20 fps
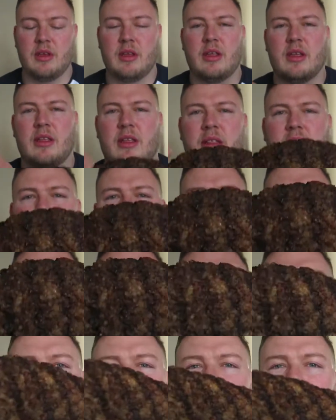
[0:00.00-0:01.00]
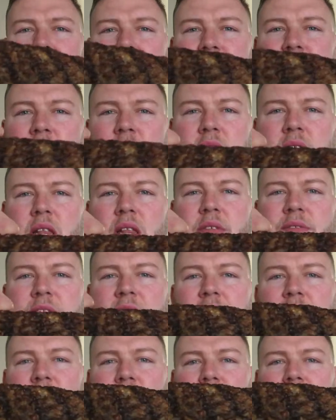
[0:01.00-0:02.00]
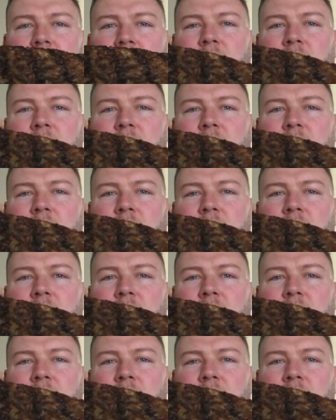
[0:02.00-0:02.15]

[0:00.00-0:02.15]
like, it gives you that char grill effect on